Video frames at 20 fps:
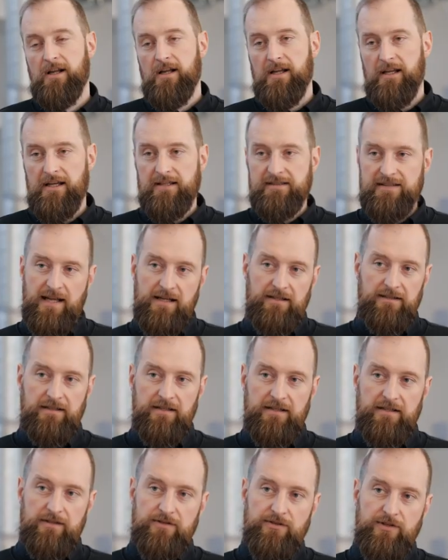
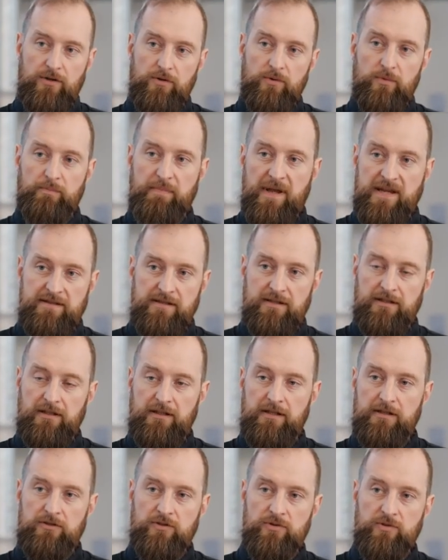Exactly. So
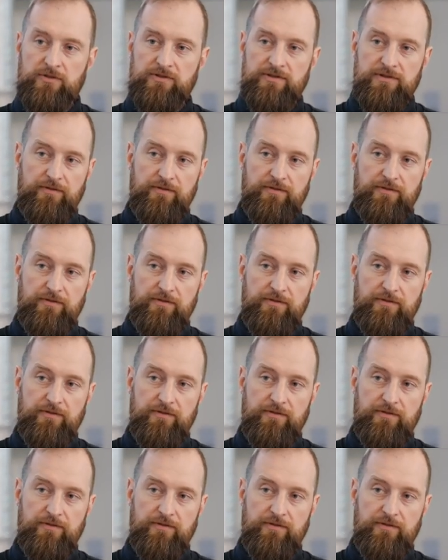basically you use